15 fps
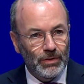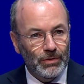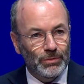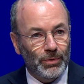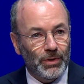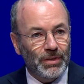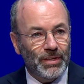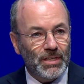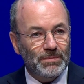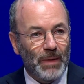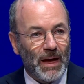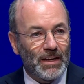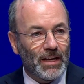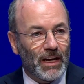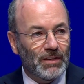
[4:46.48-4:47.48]
During this
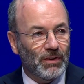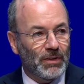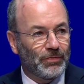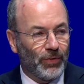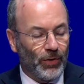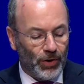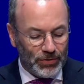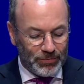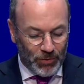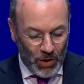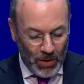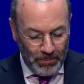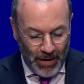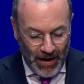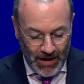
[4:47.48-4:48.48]
mandate, we fought for
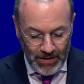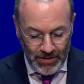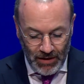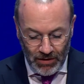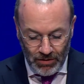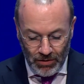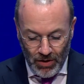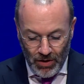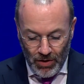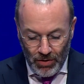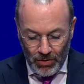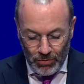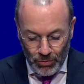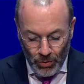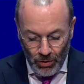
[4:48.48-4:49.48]
a binding
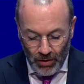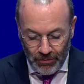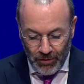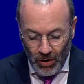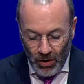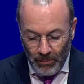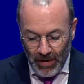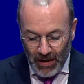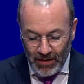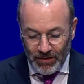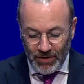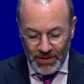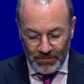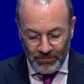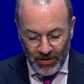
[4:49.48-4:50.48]
rule of law
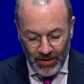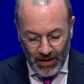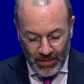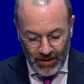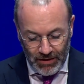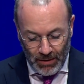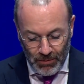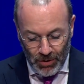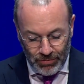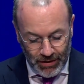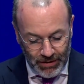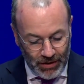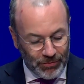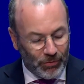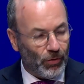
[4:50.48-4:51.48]
mechanism with other
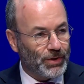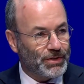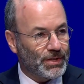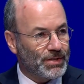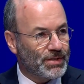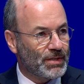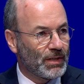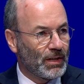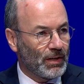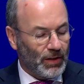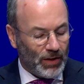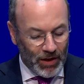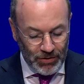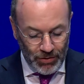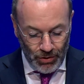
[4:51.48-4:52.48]
democratic forces
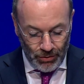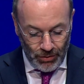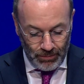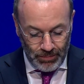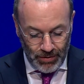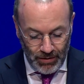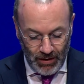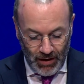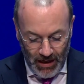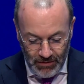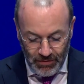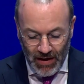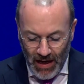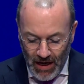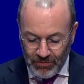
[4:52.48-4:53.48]
in Europe. And
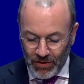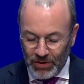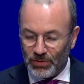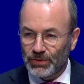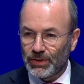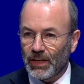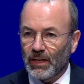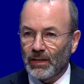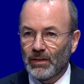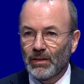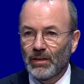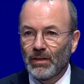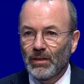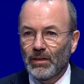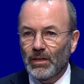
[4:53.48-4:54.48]
we have it today.
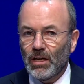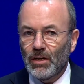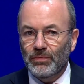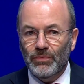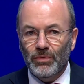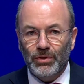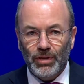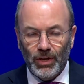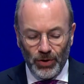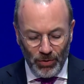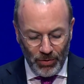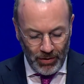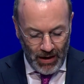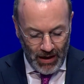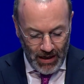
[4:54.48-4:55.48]
Even
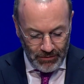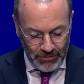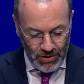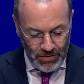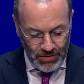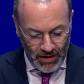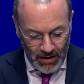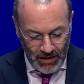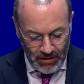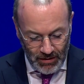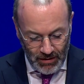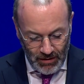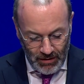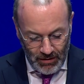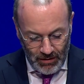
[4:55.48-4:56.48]
though, I have to say,
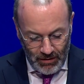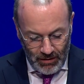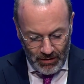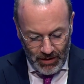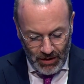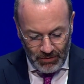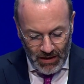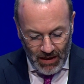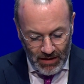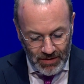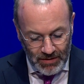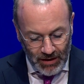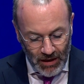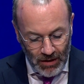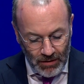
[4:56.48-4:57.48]
that we can
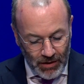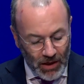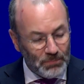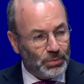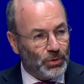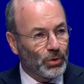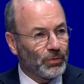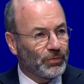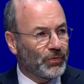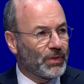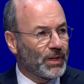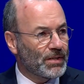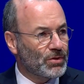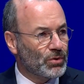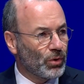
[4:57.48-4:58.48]
still improve
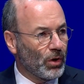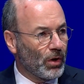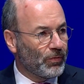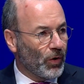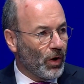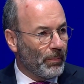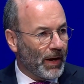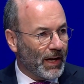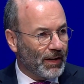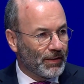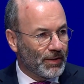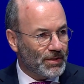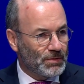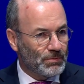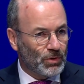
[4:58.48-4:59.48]
this rule of law
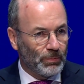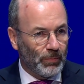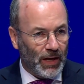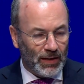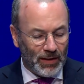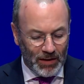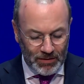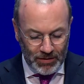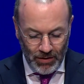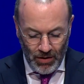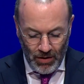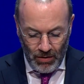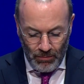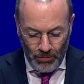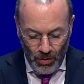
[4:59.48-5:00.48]
mechanism to make it
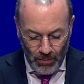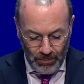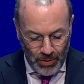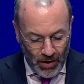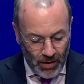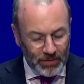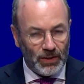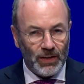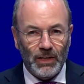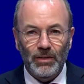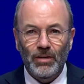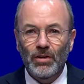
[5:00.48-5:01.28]
more party